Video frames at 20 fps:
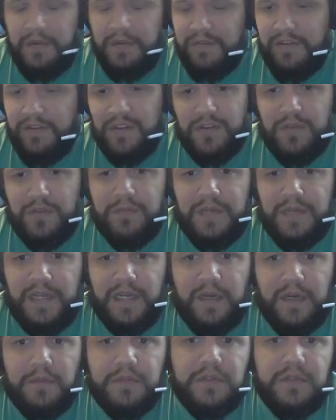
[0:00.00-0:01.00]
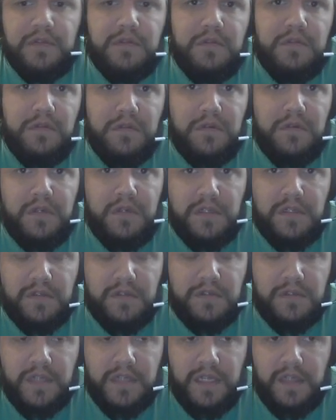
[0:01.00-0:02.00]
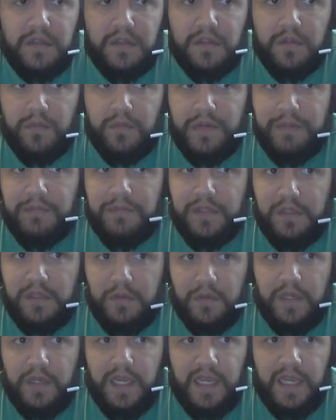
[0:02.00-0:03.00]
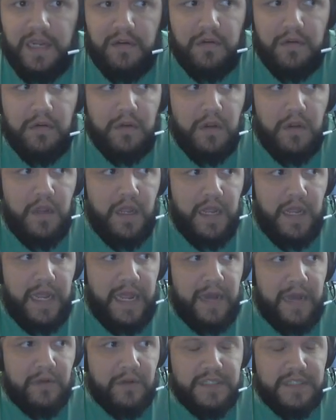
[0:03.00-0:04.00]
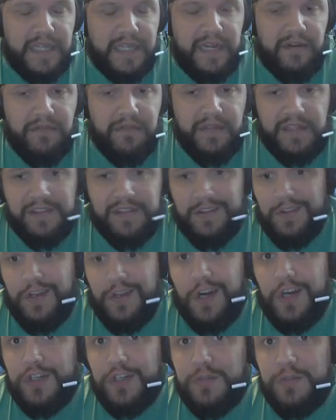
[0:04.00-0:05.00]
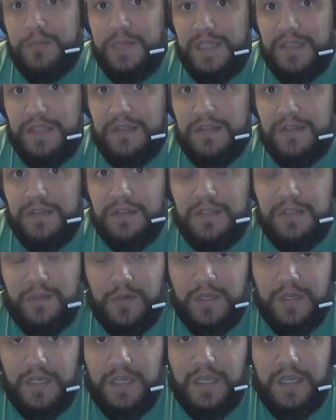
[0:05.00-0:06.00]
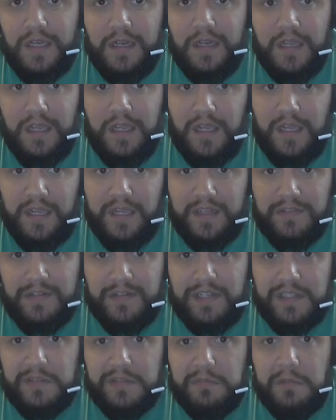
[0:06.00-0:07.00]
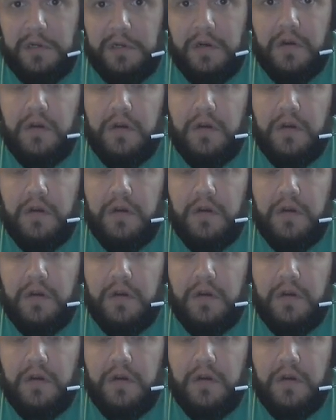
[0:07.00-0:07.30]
Every little bit helps, because like the rep that you gain outside of like the large pieces that you can get is very small.